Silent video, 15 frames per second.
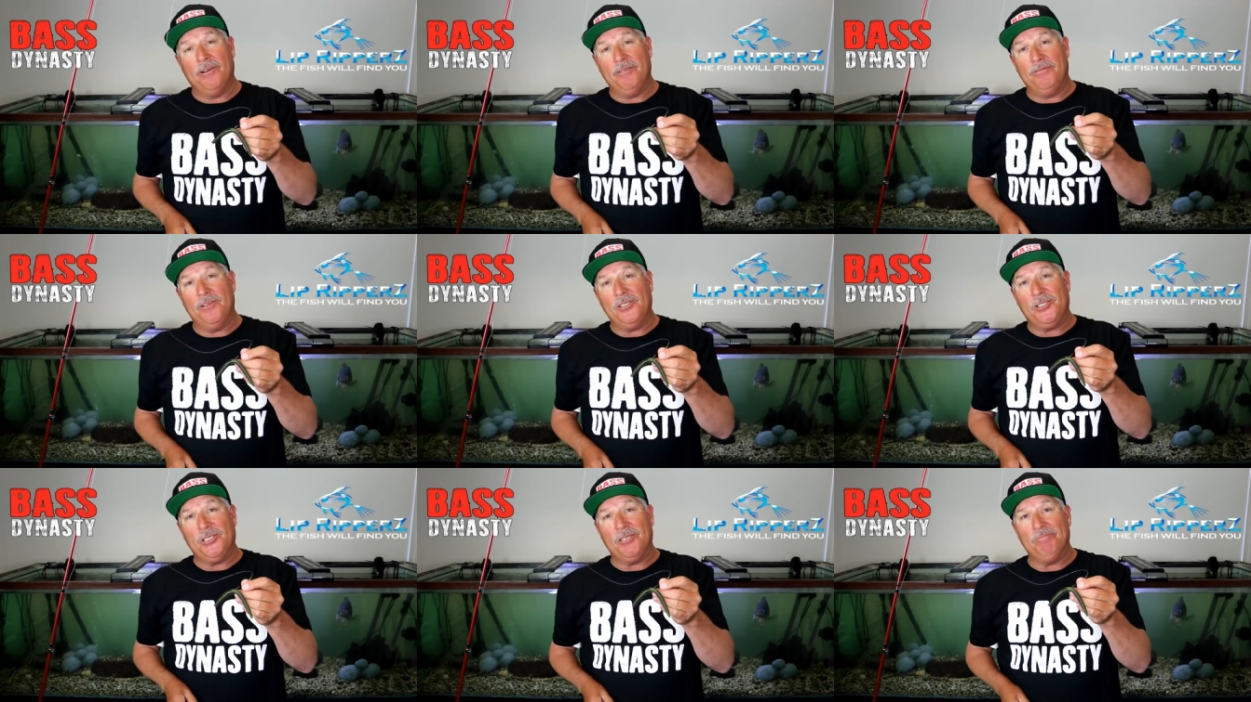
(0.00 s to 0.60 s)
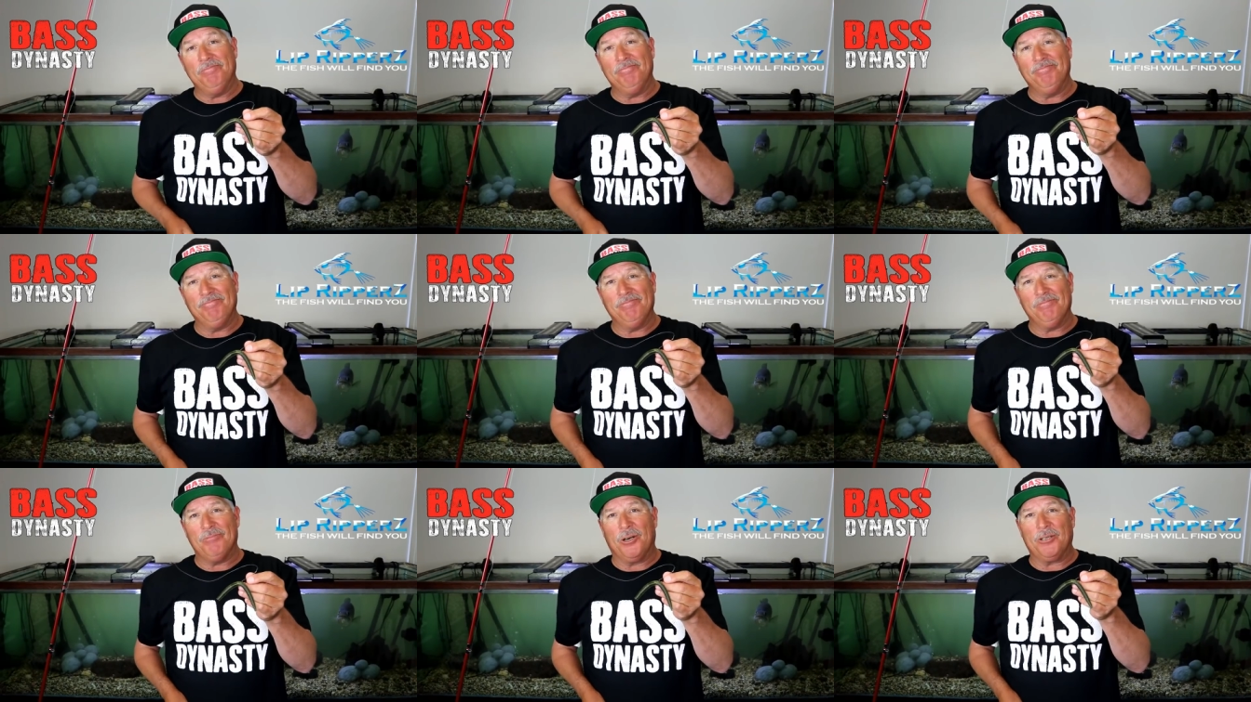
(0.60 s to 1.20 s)
fun fishing them.
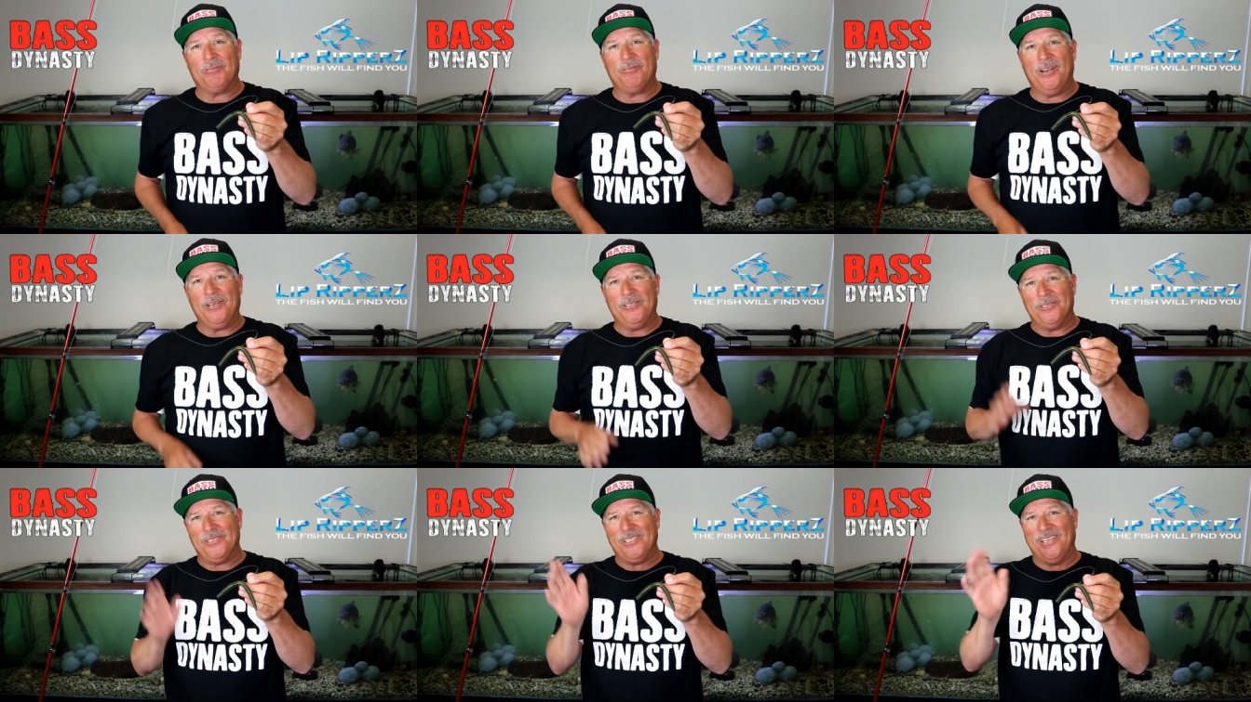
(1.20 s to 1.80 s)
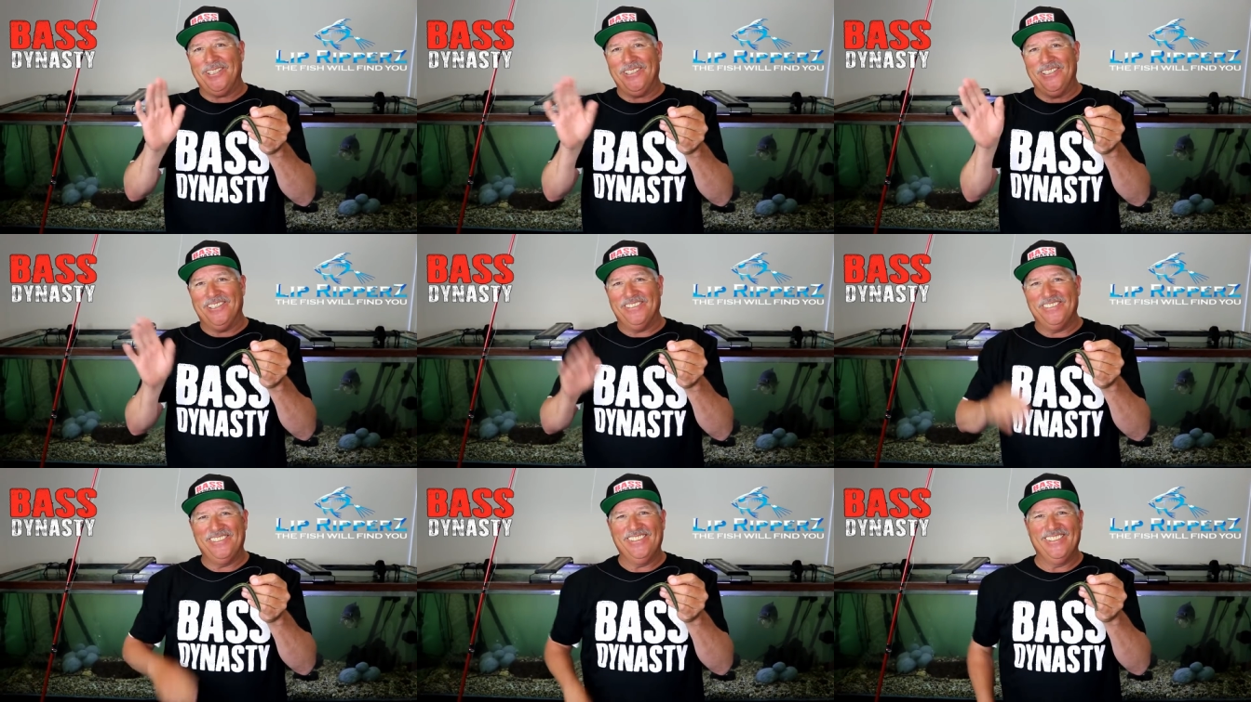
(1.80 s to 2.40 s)
Mark Franco signing
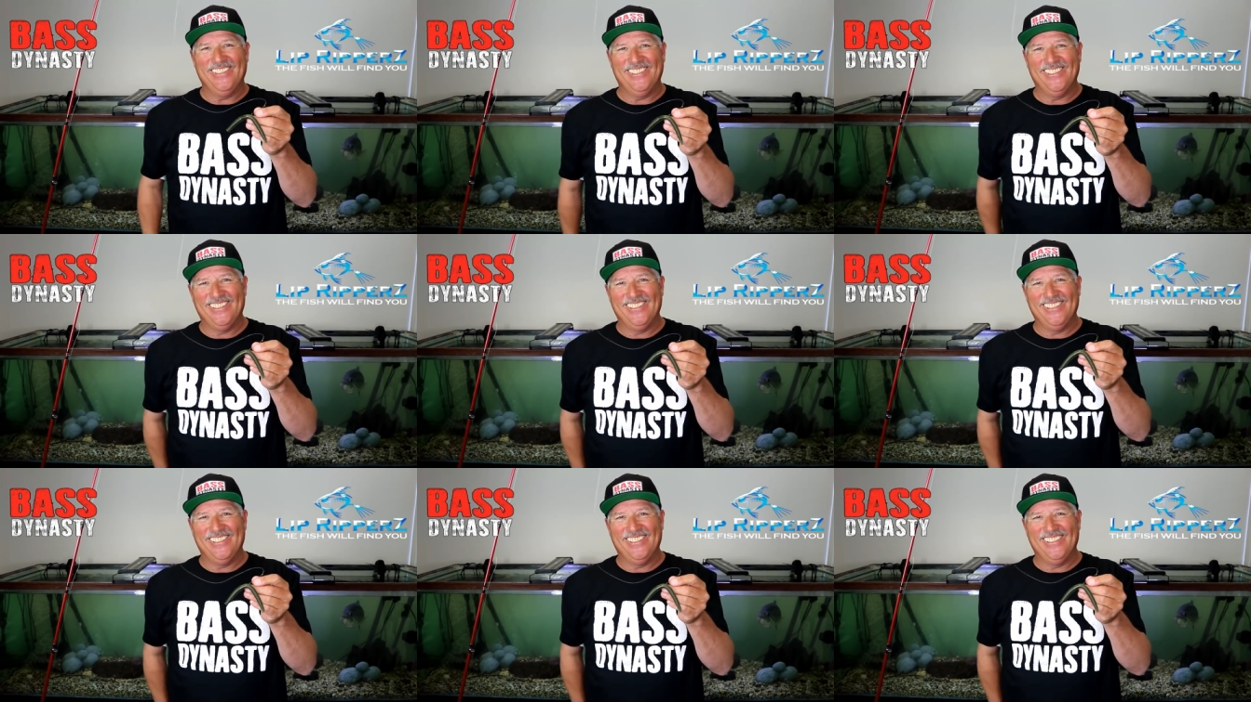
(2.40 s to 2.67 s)
off.